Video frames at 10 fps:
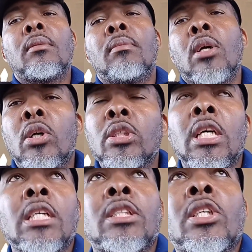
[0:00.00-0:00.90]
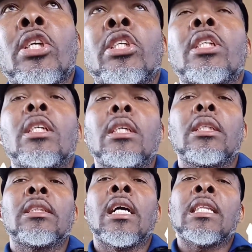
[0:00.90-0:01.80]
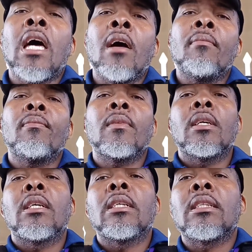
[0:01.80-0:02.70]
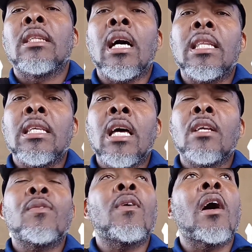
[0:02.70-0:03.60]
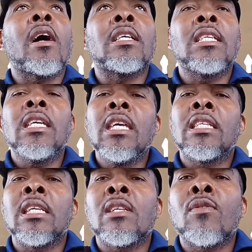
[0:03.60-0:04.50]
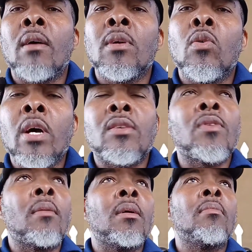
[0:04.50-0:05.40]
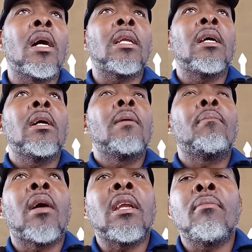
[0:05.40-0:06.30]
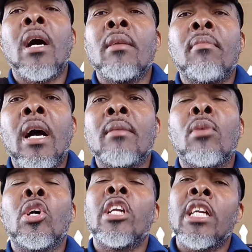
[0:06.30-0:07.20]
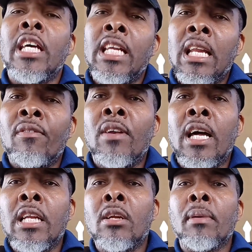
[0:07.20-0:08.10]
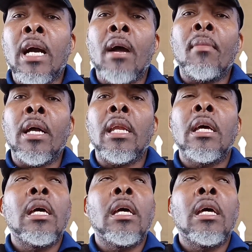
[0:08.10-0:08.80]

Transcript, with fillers: Blouse and skirt. That time, that is as far as the east is from the west from a man. Pan a man mind about a dead left land, you know, because a man,